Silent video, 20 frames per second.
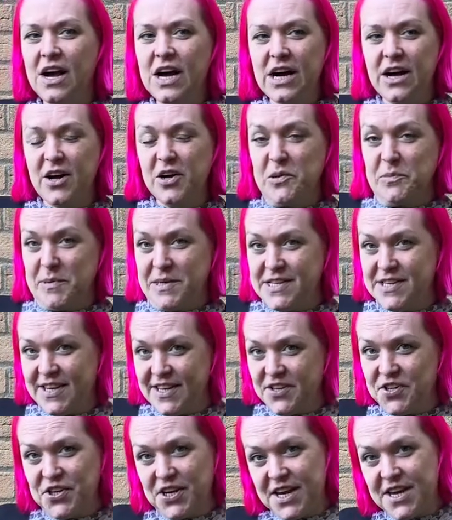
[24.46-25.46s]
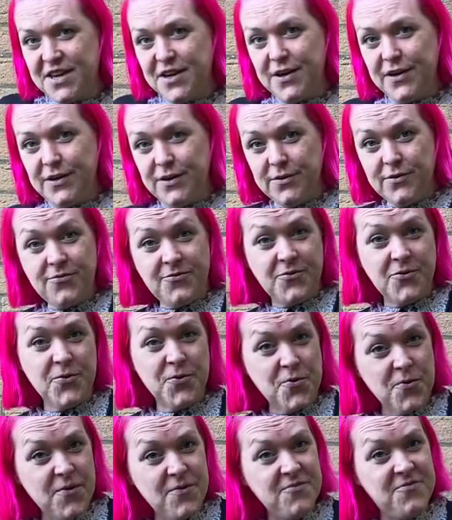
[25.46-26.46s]
I'll be teaching you
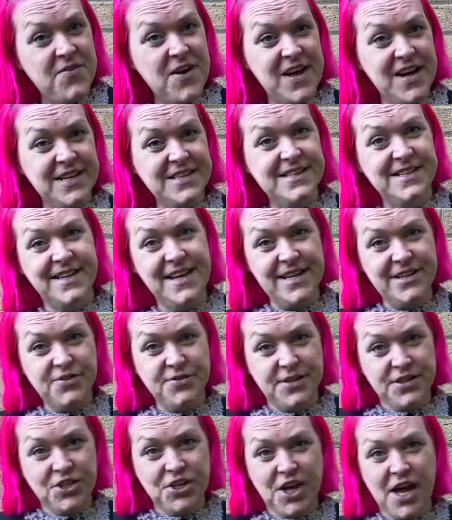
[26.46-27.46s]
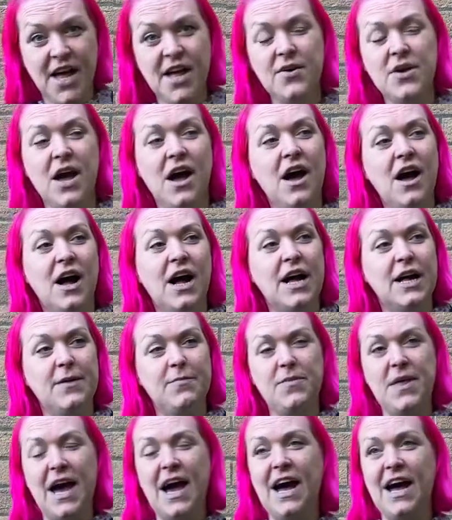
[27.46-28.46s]
for verse literature
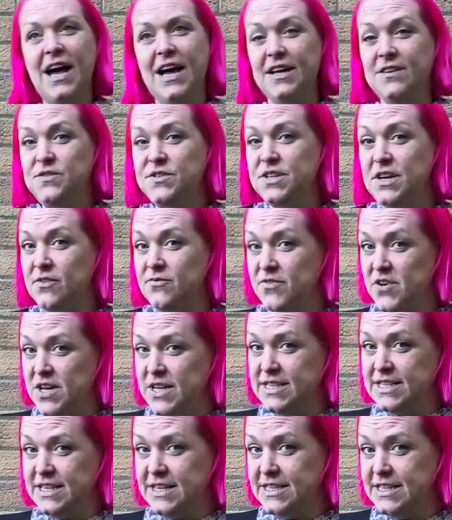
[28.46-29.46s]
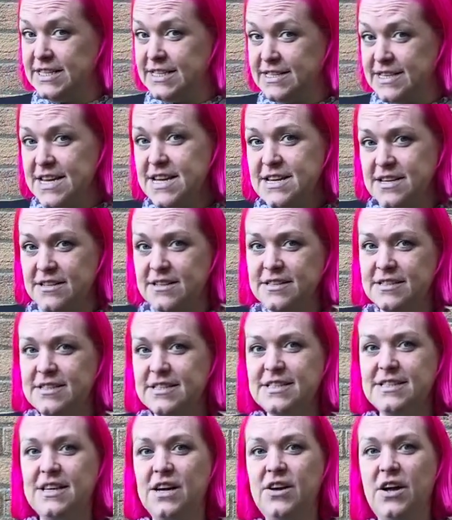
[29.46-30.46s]
and verse on
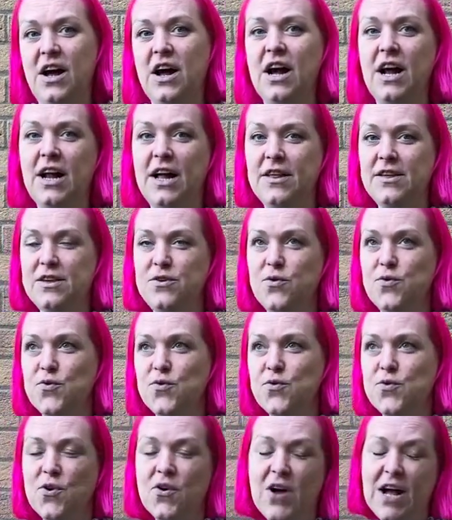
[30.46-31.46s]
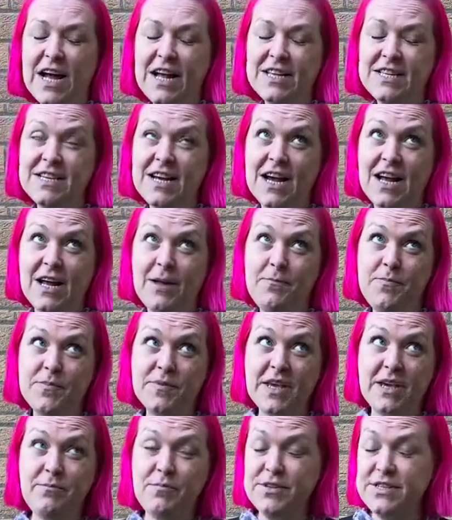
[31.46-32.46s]
scenes. Your
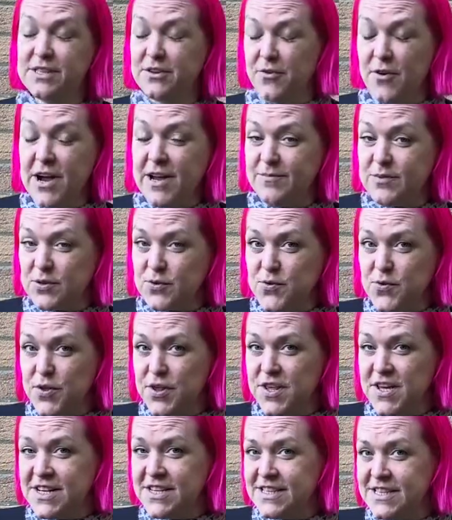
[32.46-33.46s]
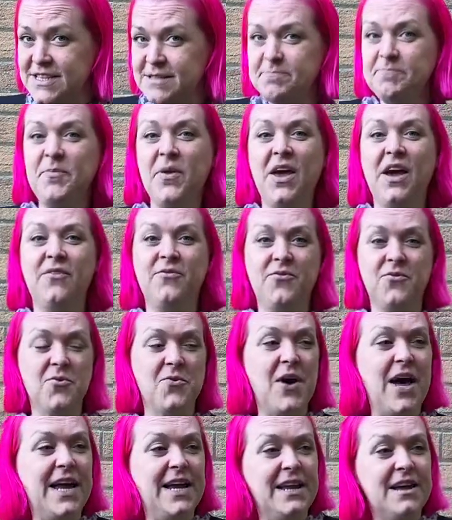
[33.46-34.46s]
prescribed authors for
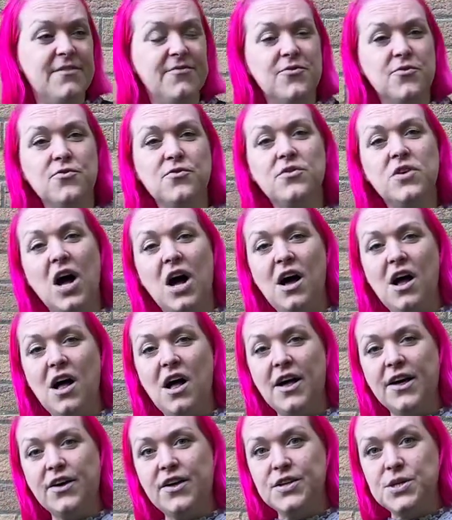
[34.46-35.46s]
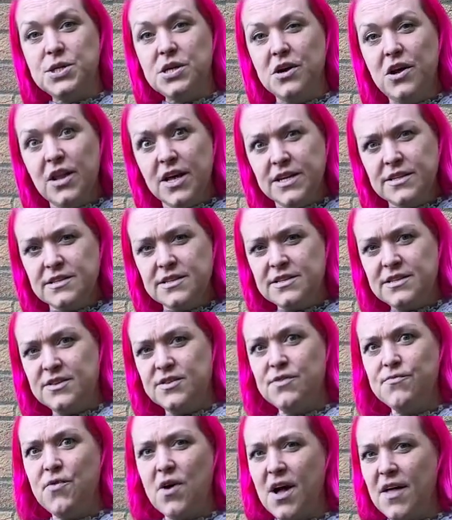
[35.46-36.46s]
A level are Catullus,
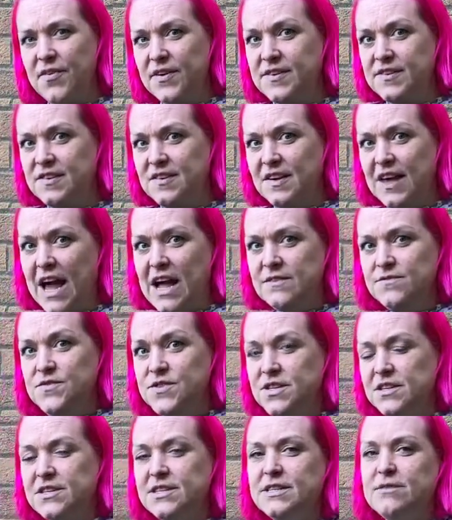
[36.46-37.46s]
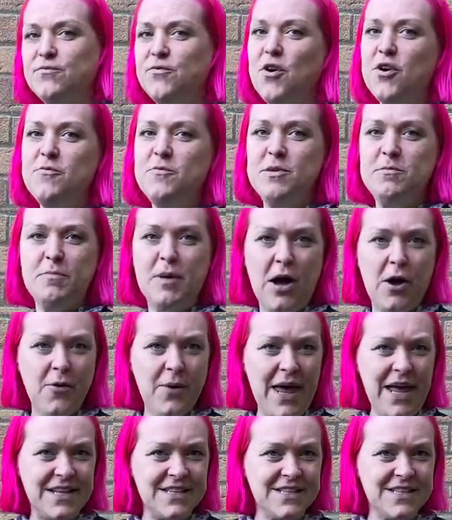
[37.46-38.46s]
the rather scandalous Roman poet.